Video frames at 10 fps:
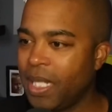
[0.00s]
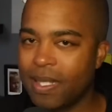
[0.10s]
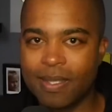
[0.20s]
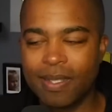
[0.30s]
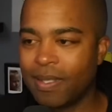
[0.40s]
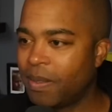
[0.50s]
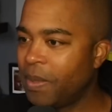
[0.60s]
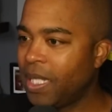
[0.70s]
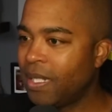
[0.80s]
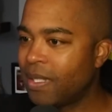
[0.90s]
that steal,
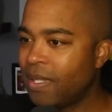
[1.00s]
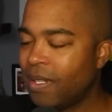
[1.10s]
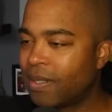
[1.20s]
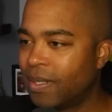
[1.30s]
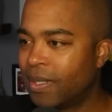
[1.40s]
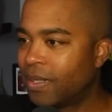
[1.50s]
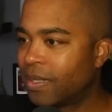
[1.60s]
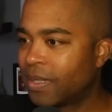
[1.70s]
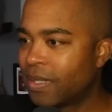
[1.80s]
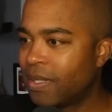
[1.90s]
man, it's not good.
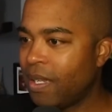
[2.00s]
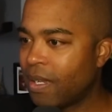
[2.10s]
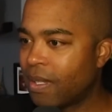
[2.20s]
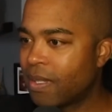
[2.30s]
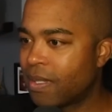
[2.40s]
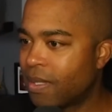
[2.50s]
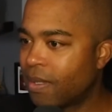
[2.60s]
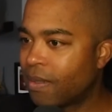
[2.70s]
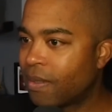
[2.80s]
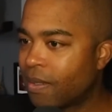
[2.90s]
It's not good to
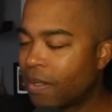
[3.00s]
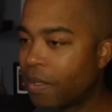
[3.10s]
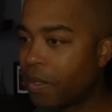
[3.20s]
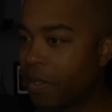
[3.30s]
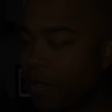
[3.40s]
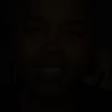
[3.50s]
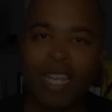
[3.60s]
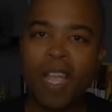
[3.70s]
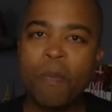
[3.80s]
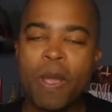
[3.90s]
steal. Hey guys,
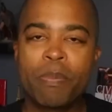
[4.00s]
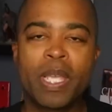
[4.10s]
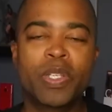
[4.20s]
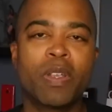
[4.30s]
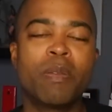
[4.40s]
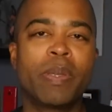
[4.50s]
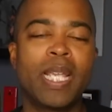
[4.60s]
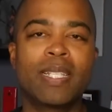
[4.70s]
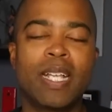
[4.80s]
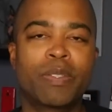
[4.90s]
check out my Patreon
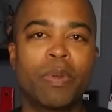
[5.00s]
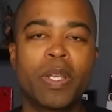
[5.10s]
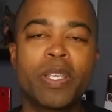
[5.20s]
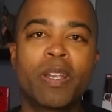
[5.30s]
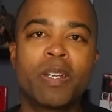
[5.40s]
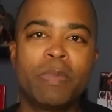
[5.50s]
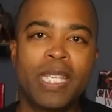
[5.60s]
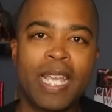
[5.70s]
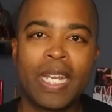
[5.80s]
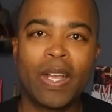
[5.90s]
page. That's where you're going to be
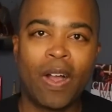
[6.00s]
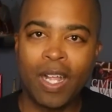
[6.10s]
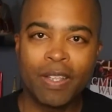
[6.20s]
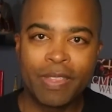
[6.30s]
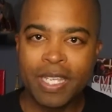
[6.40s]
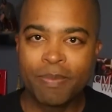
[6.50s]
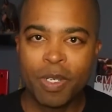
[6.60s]
getting all of these